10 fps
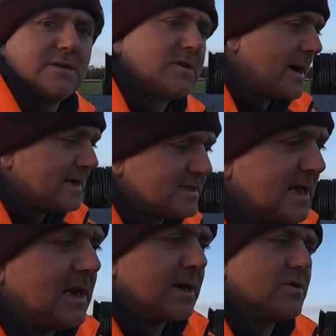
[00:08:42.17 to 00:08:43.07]
so I
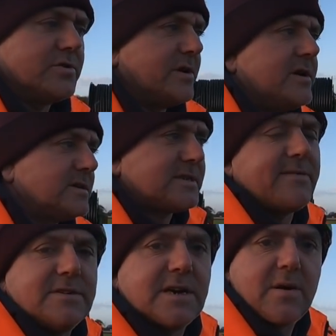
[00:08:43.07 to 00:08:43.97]
sell a good one at
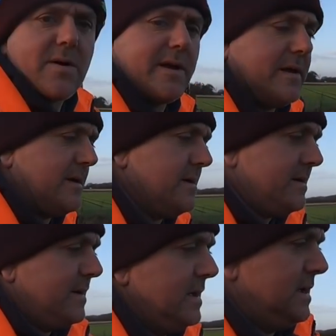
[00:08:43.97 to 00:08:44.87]
70 quid.
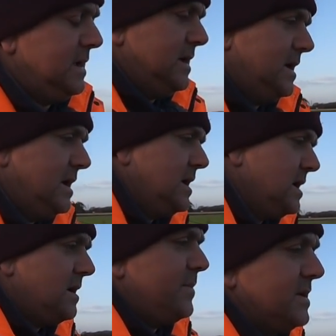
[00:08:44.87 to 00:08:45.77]

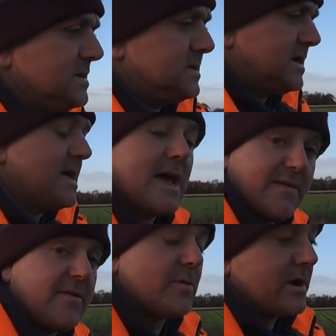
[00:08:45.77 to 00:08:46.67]
But yeah,
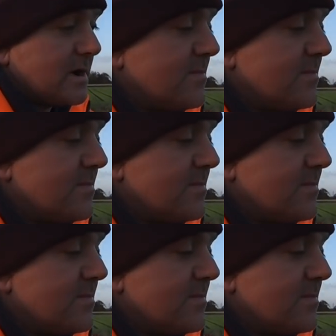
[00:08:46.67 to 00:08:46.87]
if you want any